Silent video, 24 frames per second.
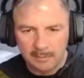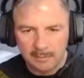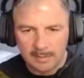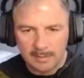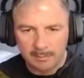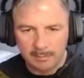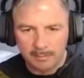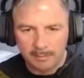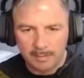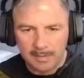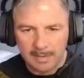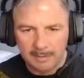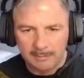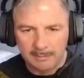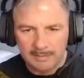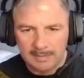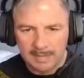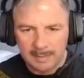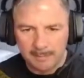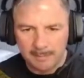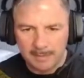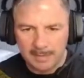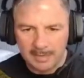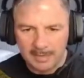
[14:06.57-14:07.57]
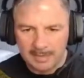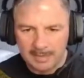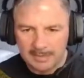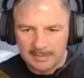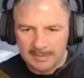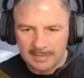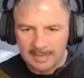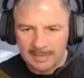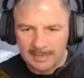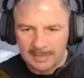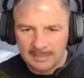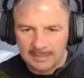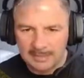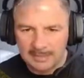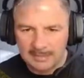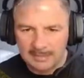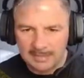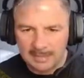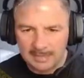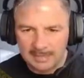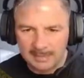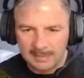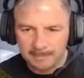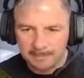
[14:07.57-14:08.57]
We can preempt that being exactly the
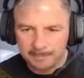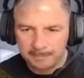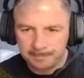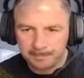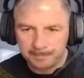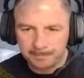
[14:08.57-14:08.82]
same,